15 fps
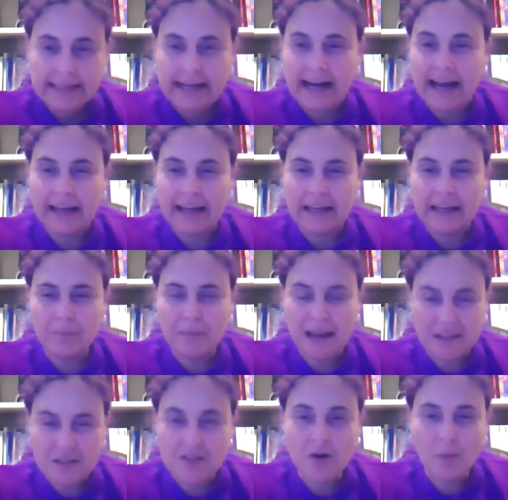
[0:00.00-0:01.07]
I
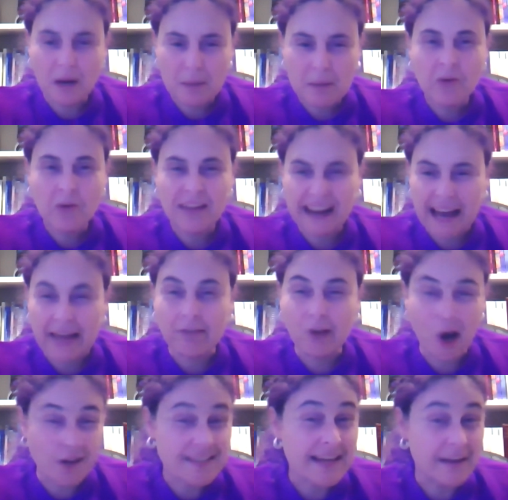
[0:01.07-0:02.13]
met so many people that had
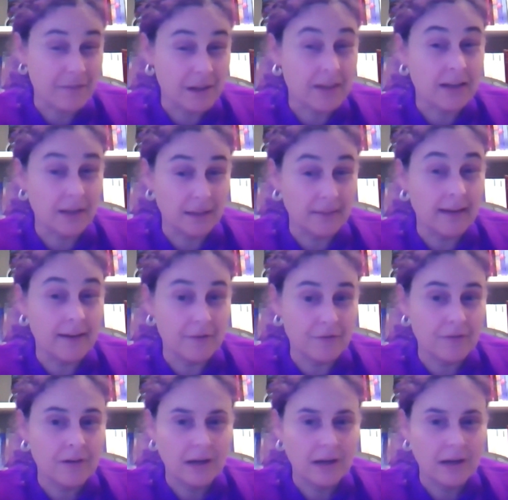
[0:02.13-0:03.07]
lost everything in life,